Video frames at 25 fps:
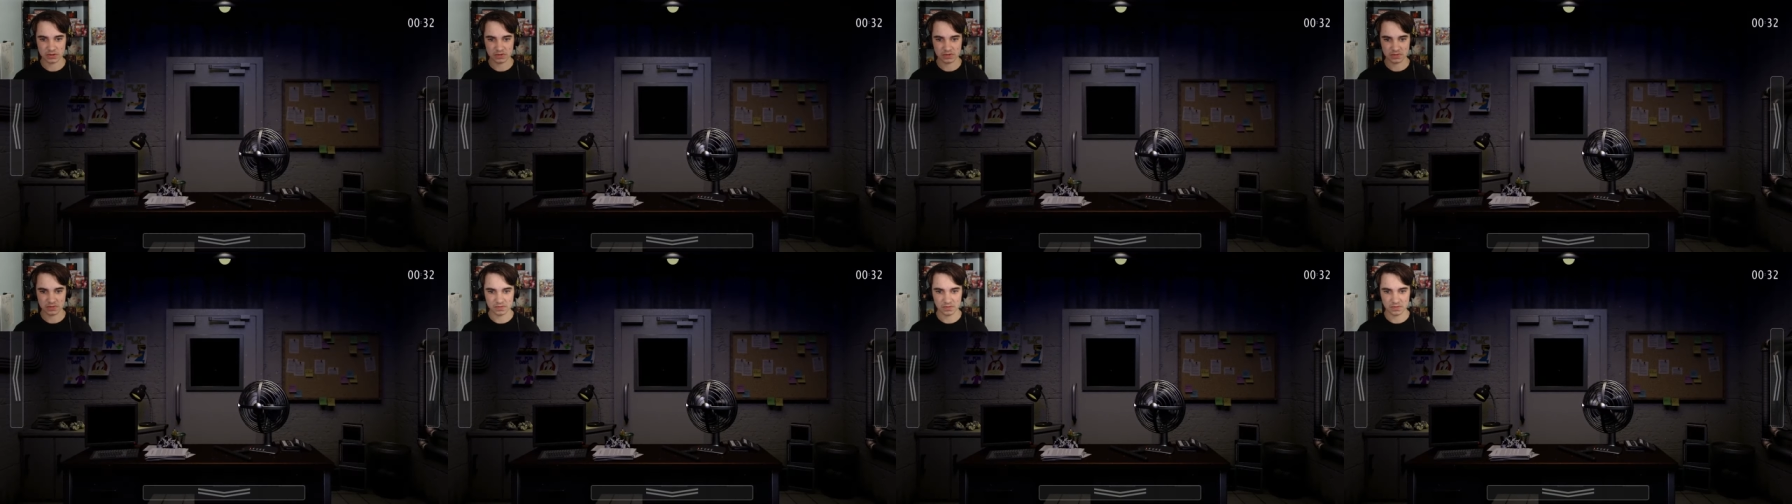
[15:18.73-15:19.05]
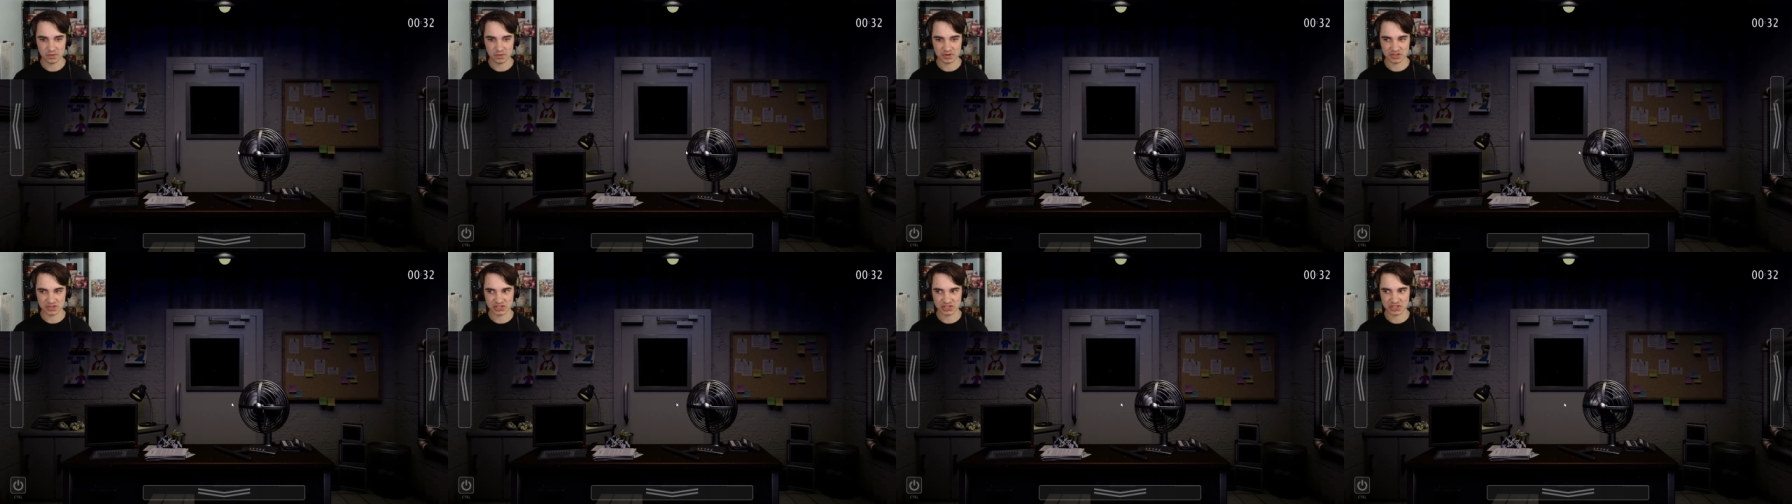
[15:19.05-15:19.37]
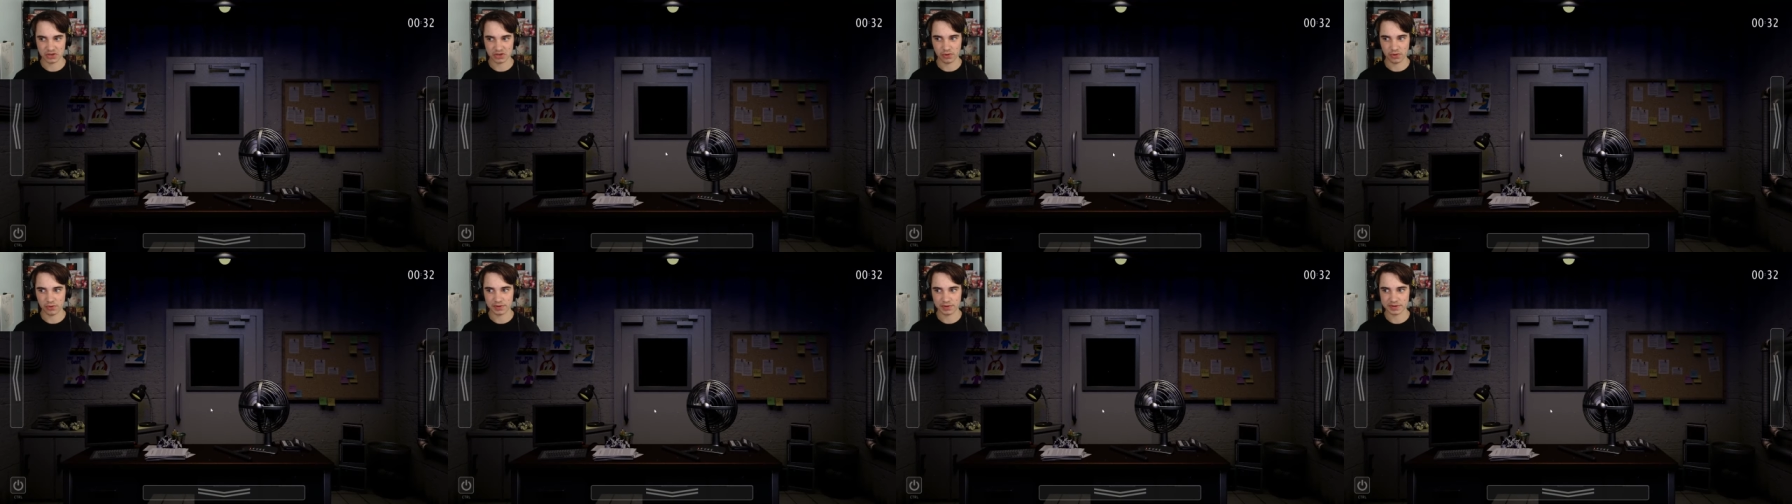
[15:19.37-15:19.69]
What a
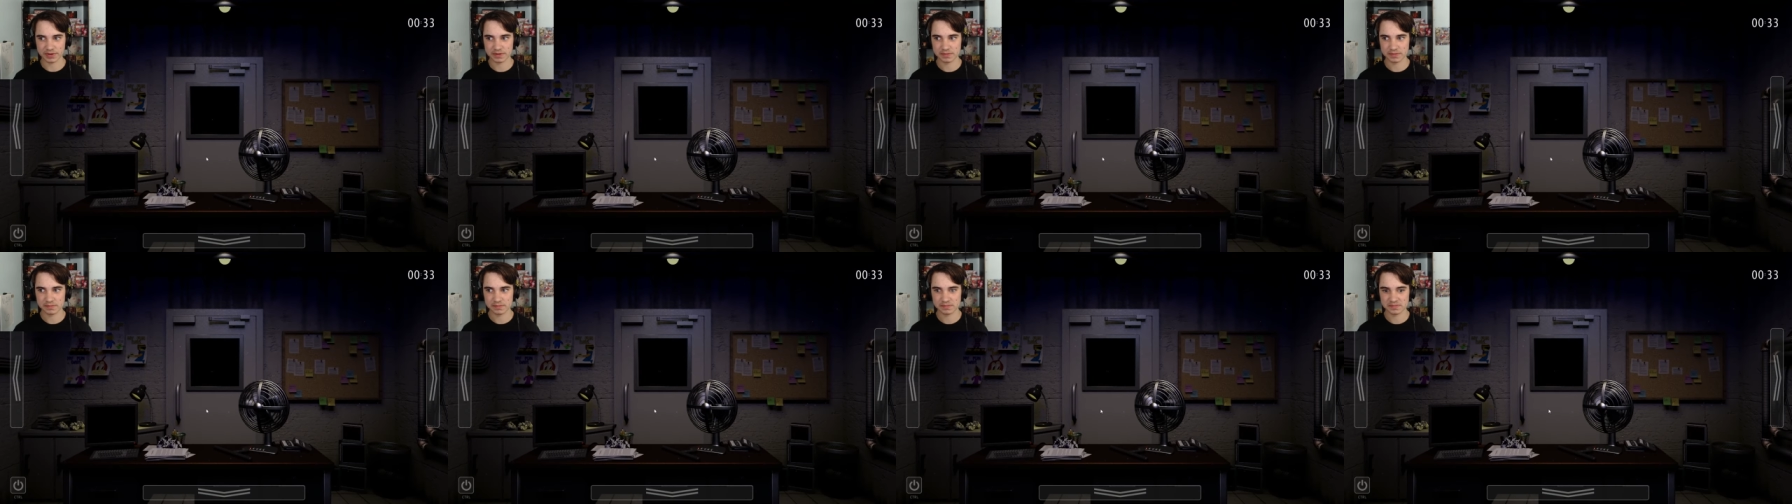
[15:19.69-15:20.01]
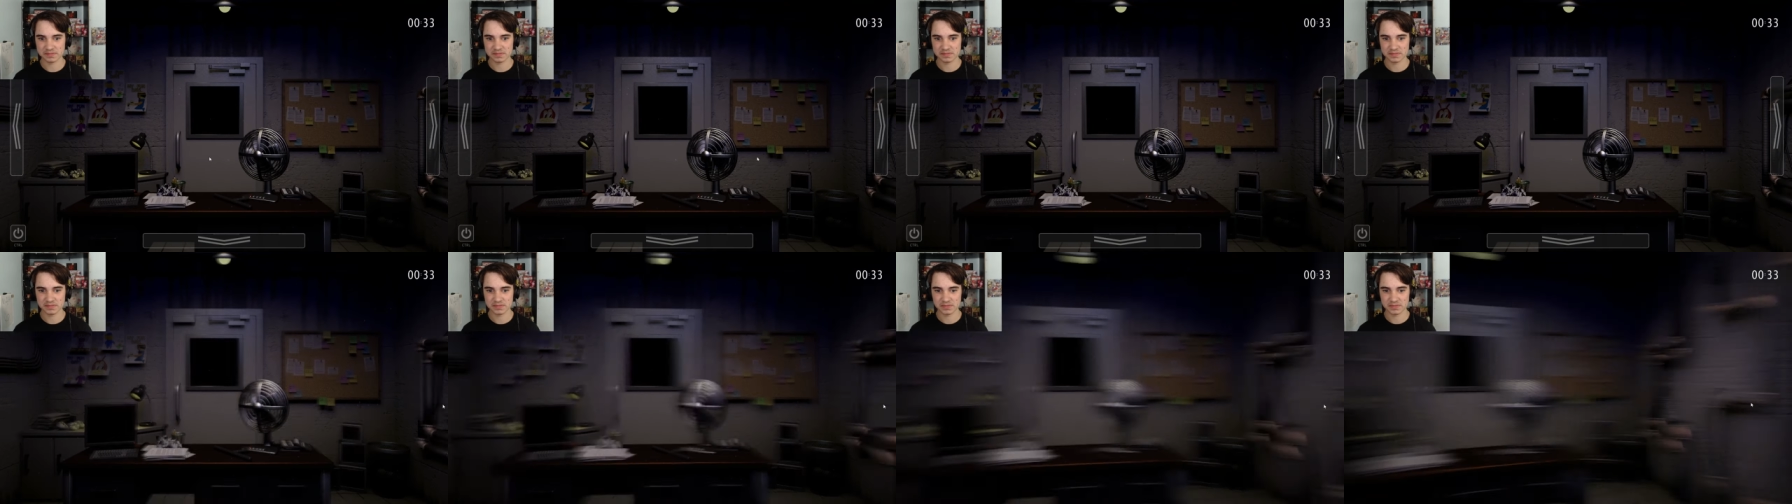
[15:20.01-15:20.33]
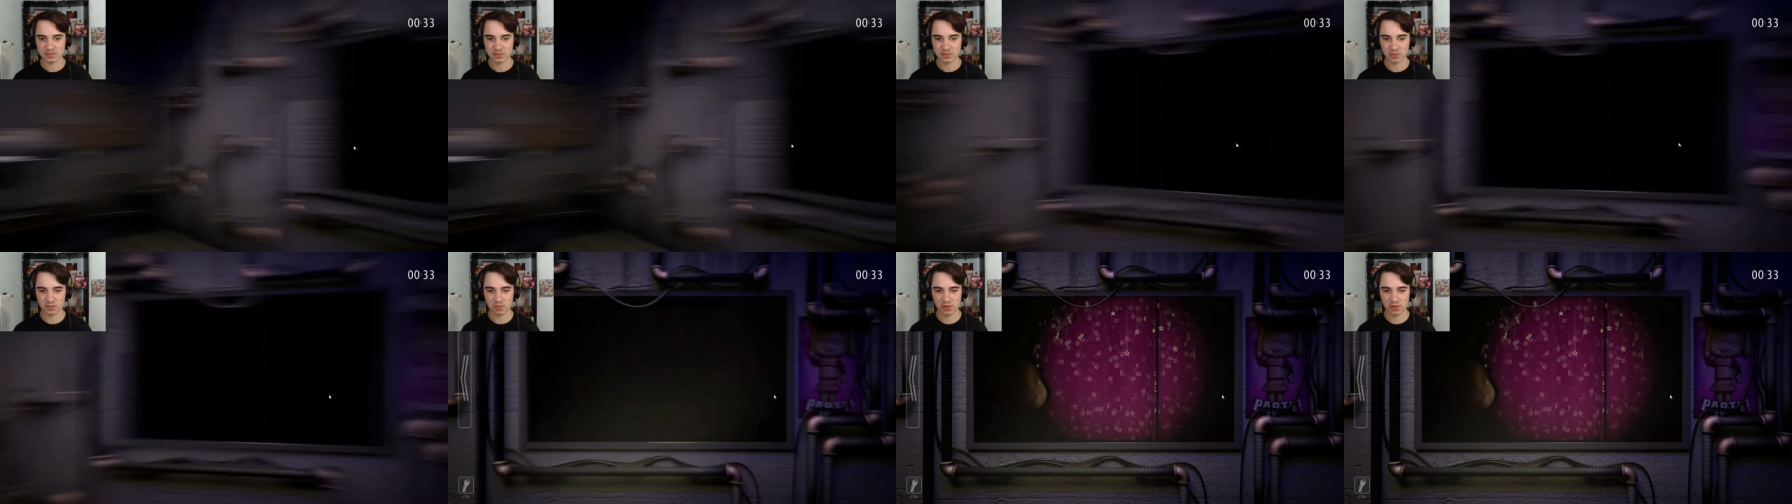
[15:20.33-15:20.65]
stoic.
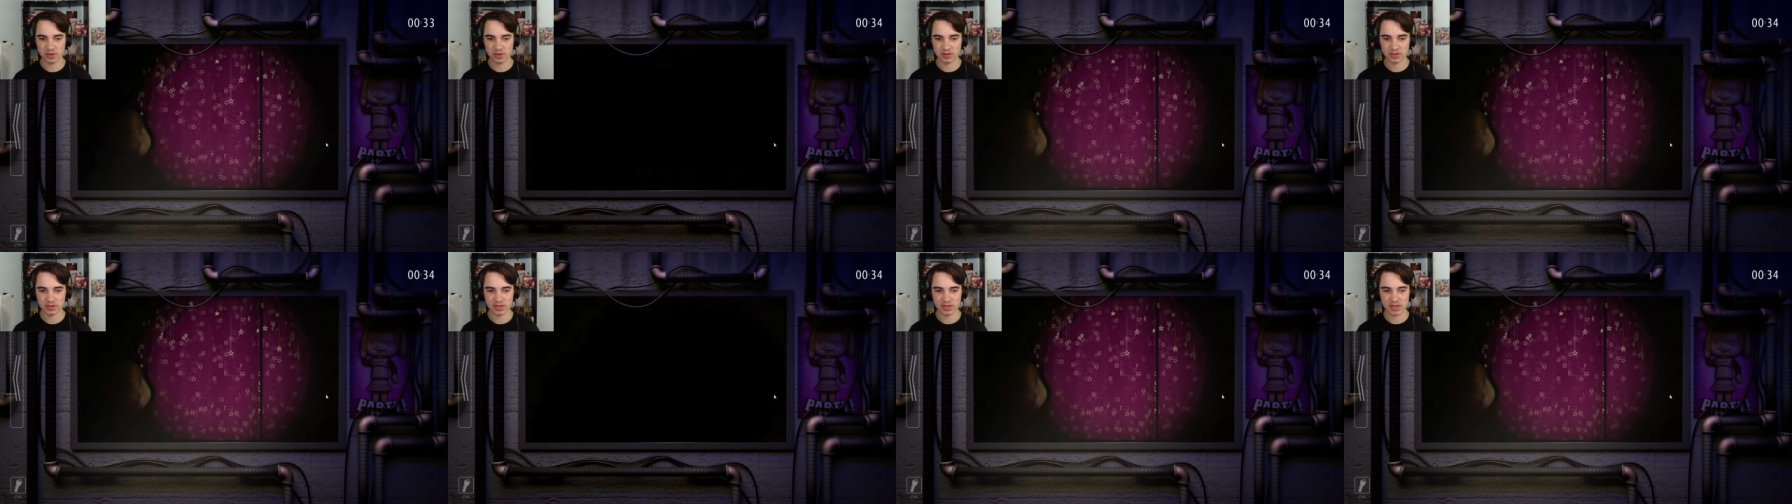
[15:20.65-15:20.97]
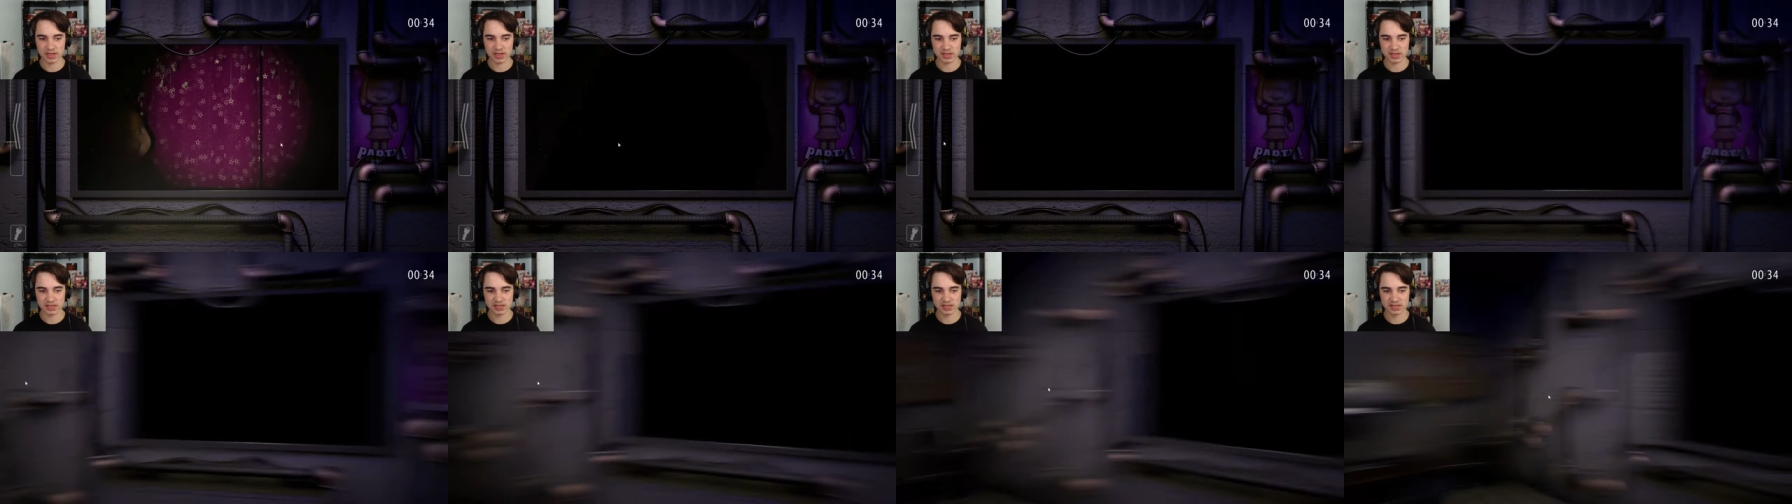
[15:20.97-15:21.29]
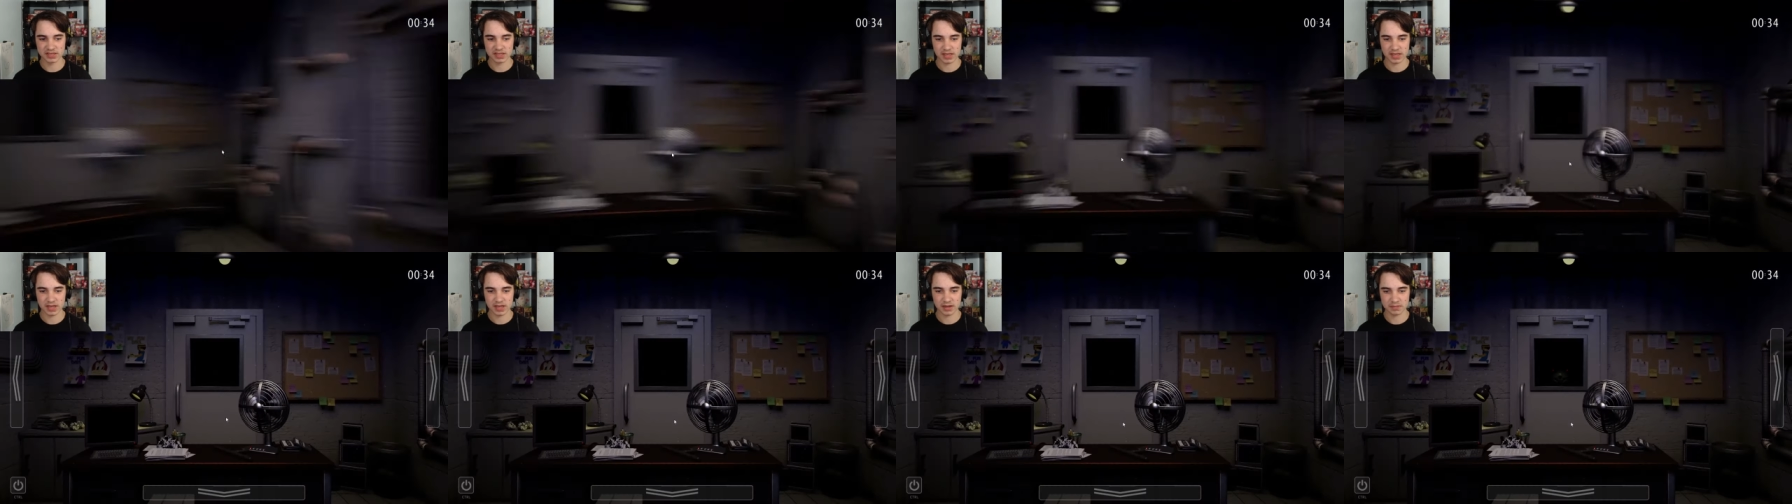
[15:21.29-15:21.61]
What a
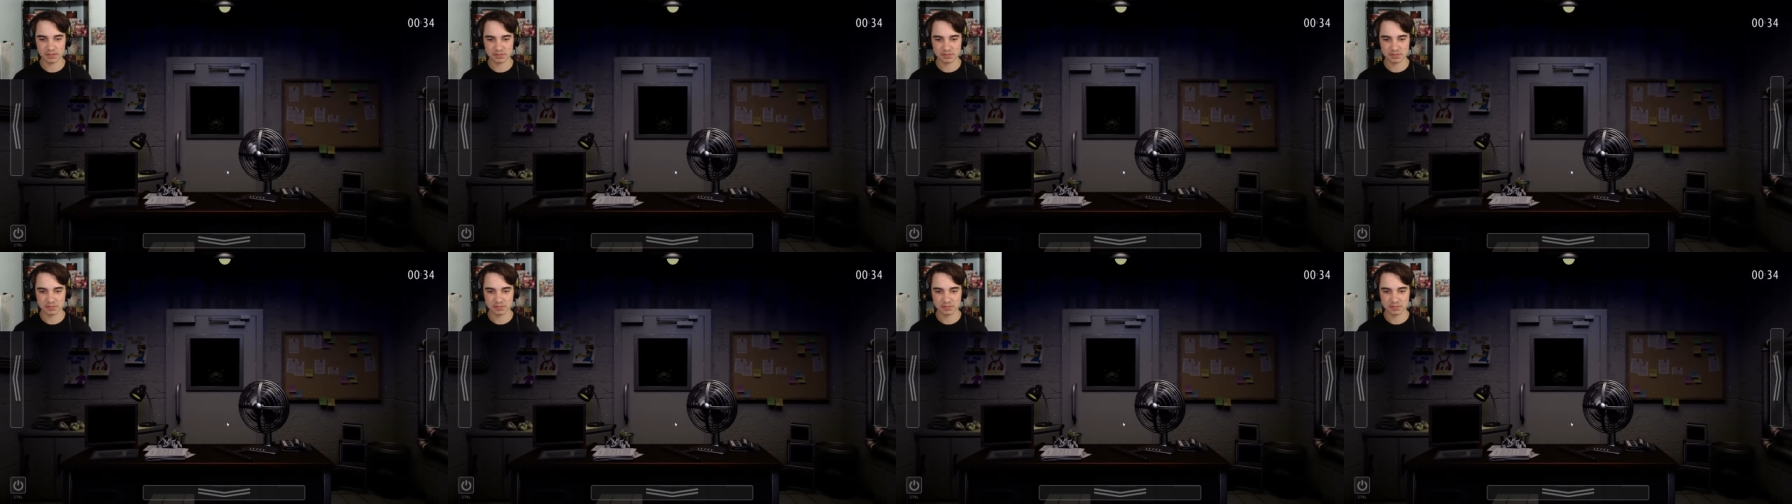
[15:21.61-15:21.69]
damn